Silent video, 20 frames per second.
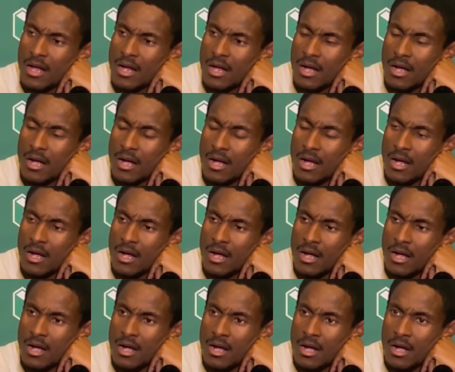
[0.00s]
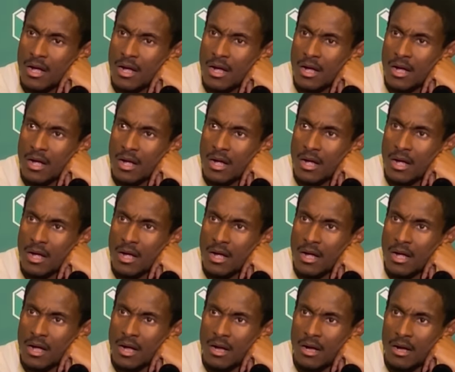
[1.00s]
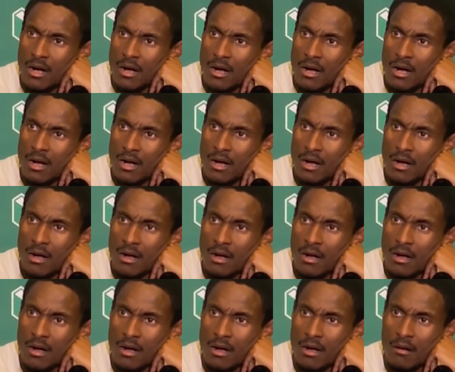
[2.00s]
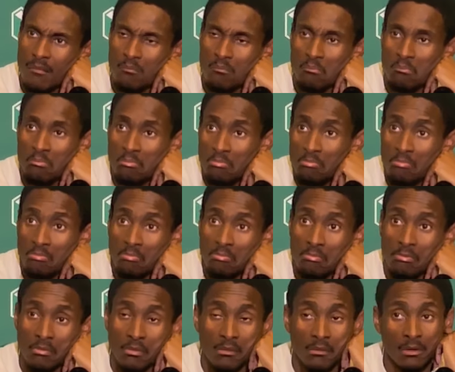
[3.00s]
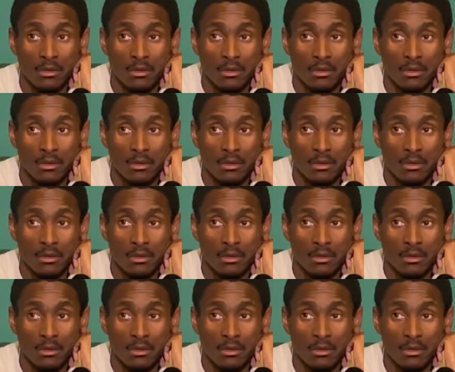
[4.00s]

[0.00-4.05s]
No one is speaking in this clip.